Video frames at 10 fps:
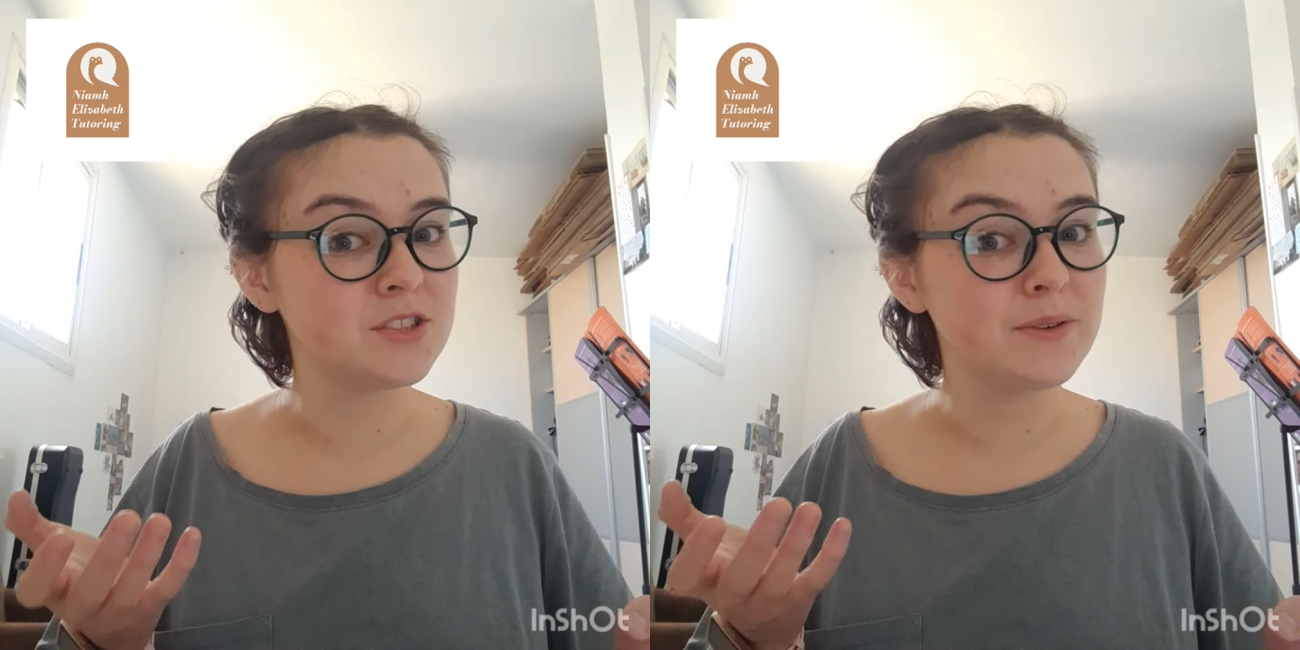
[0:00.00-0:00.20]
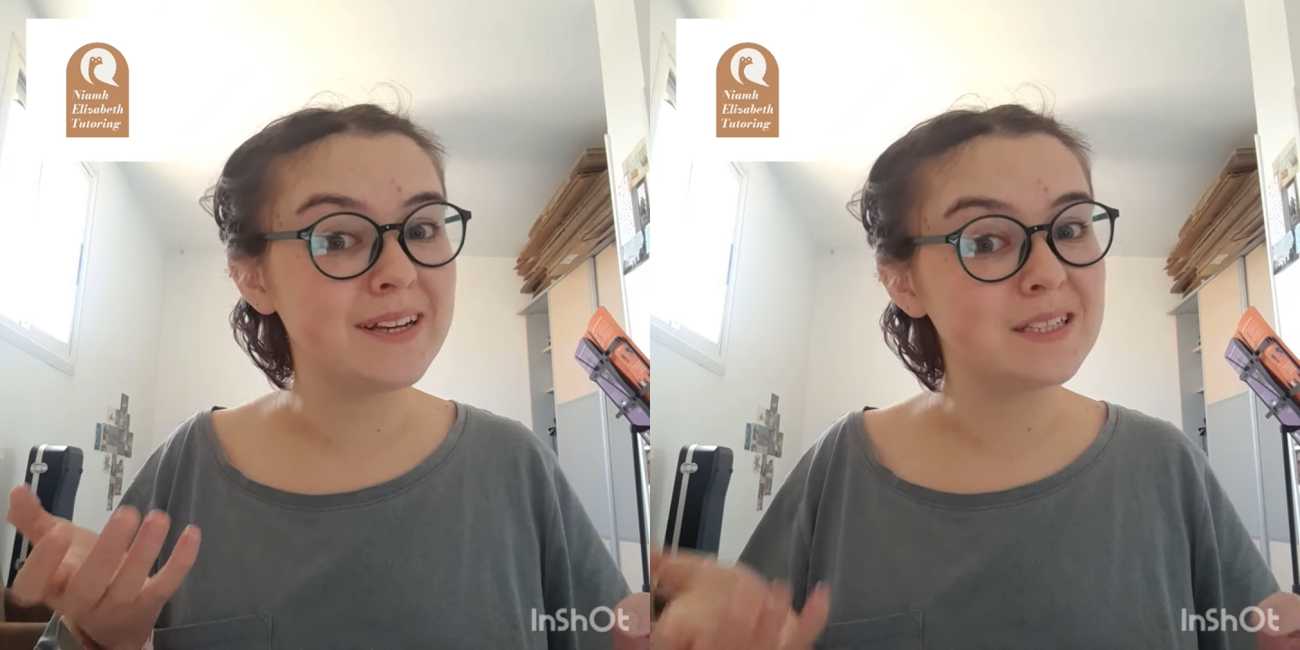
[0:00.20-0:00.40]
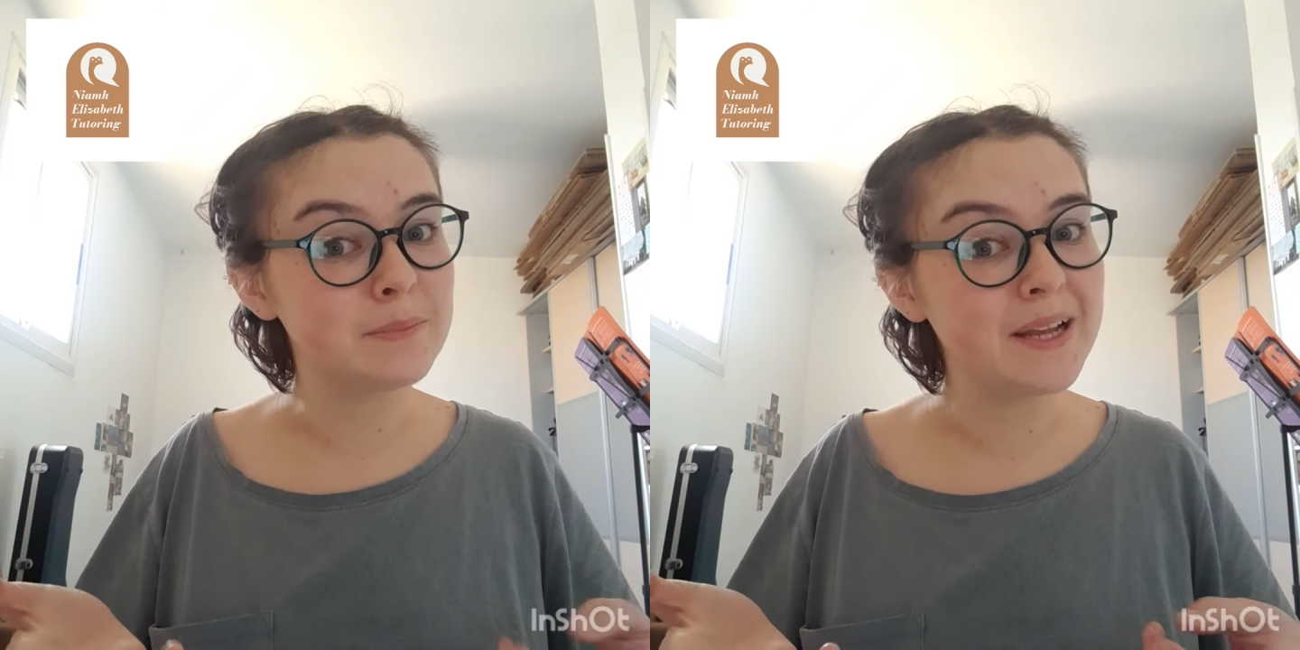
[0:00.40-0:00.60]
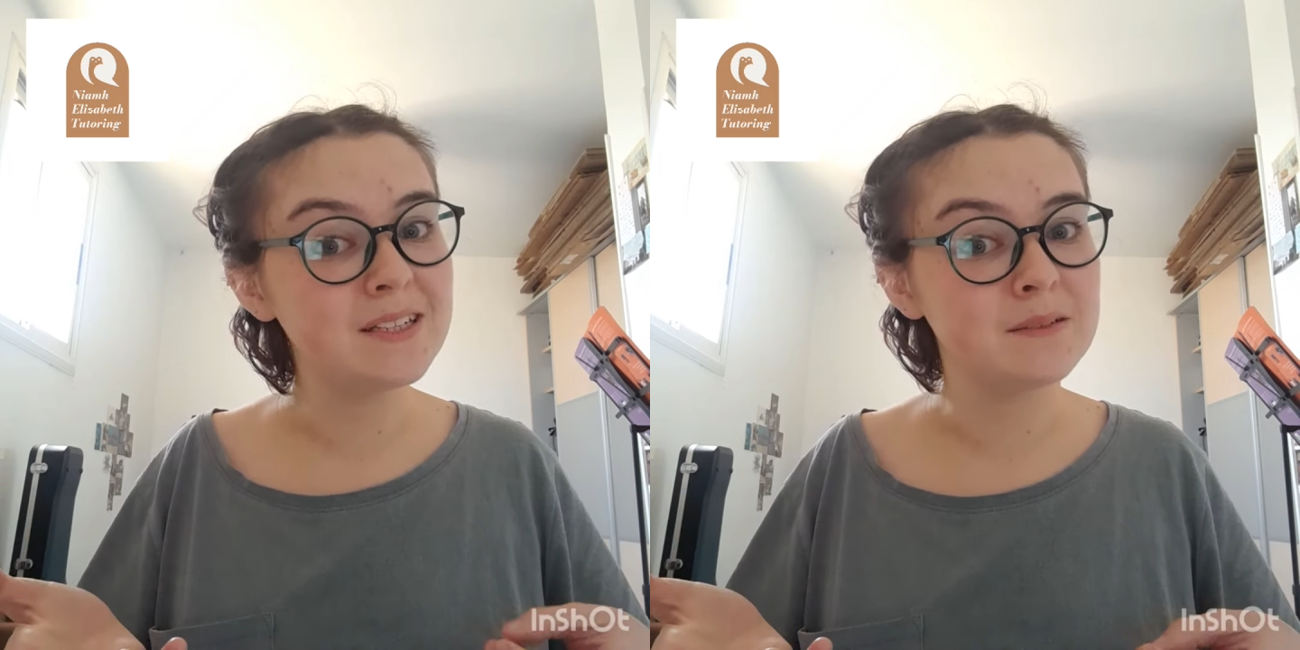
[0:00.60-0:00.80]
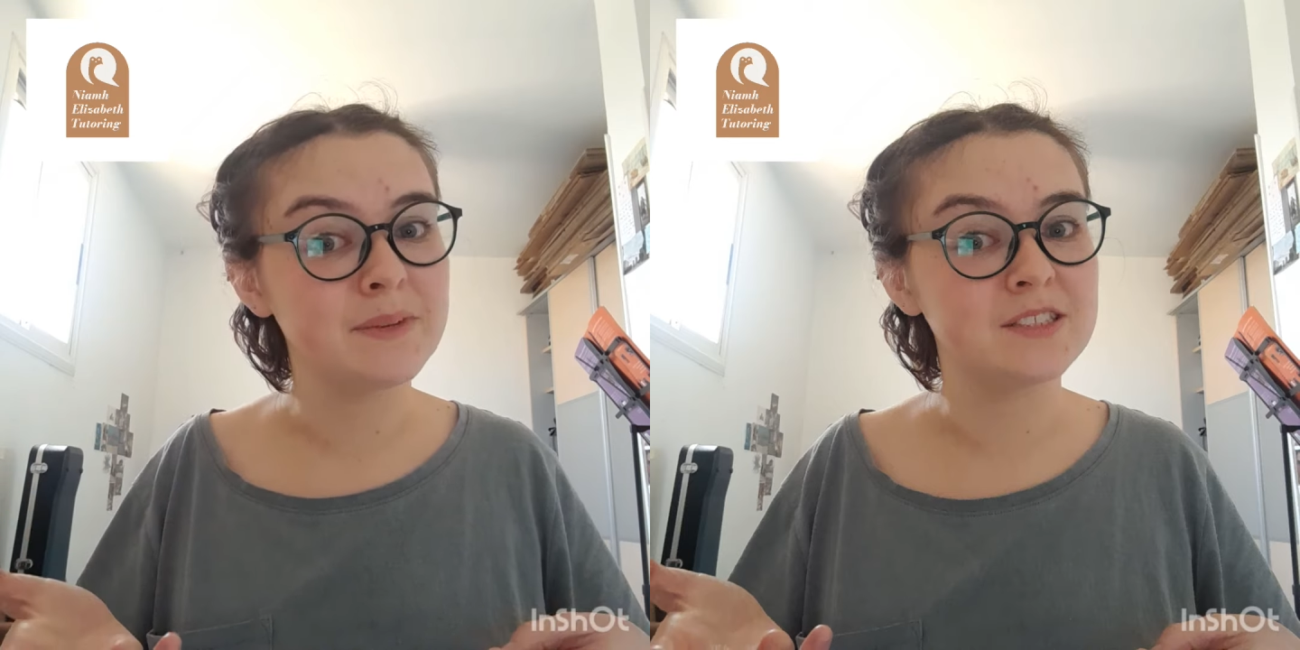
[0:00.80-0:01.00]
to
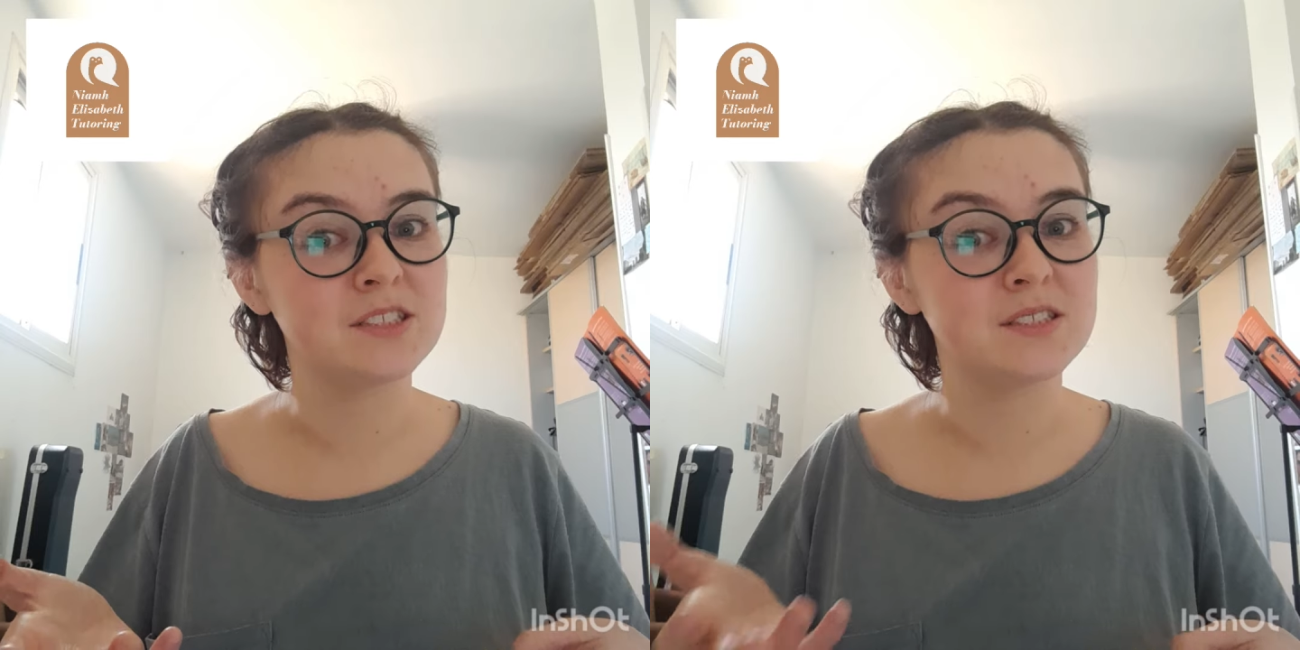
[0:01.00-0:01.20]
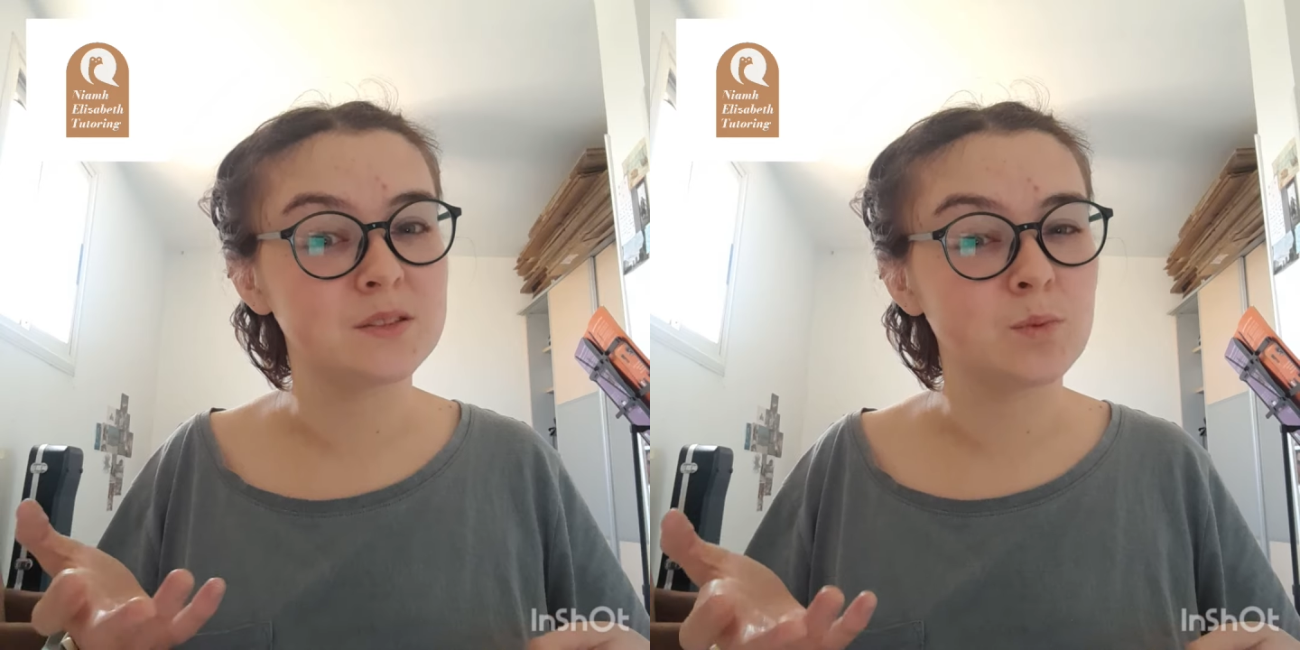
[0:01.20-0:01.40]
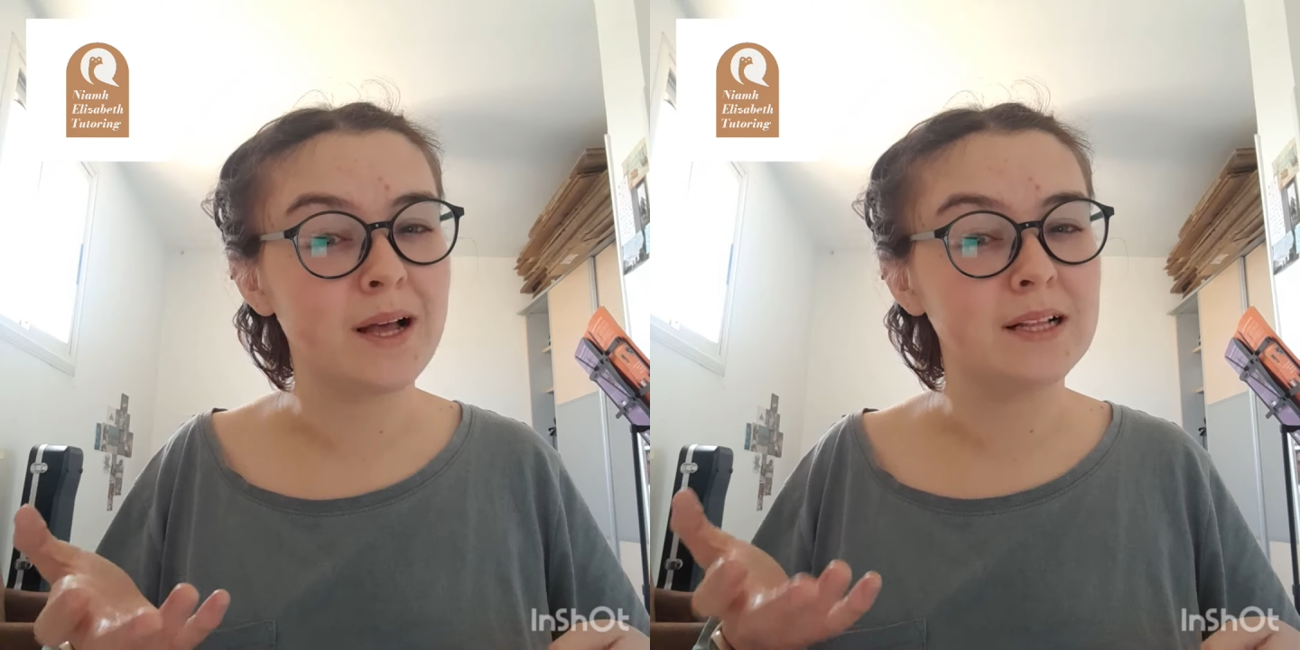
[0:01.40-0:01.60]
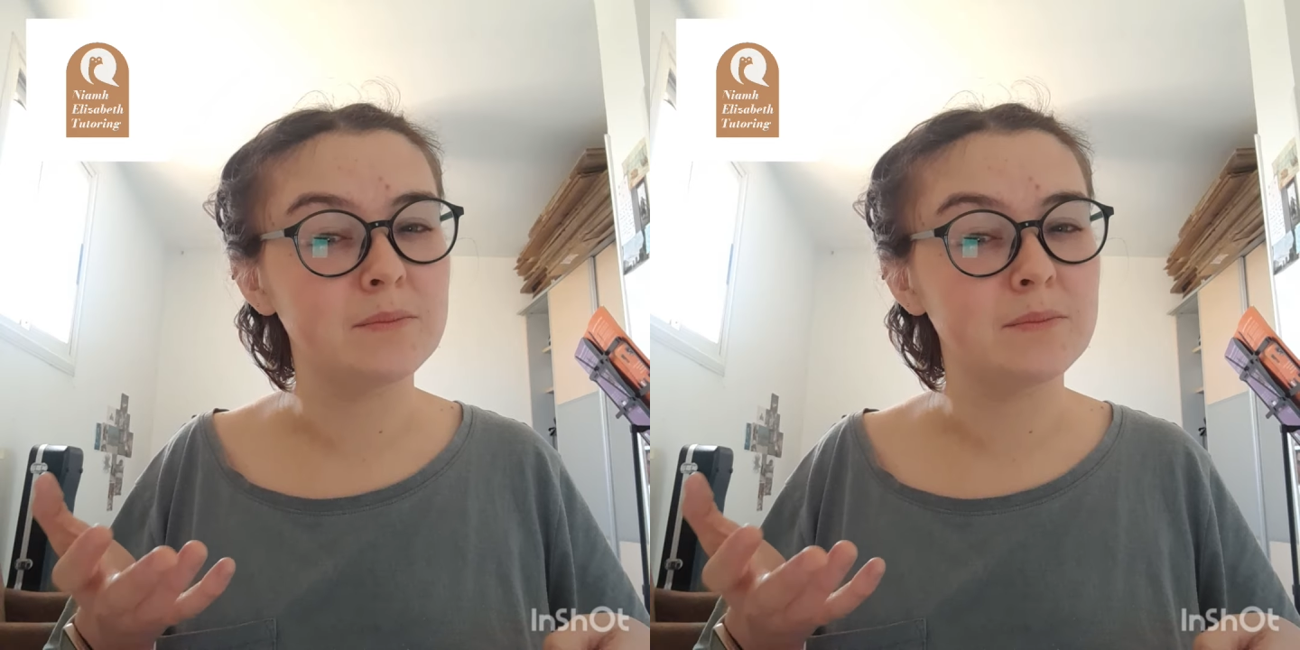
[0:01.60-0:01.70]
independent measures as well,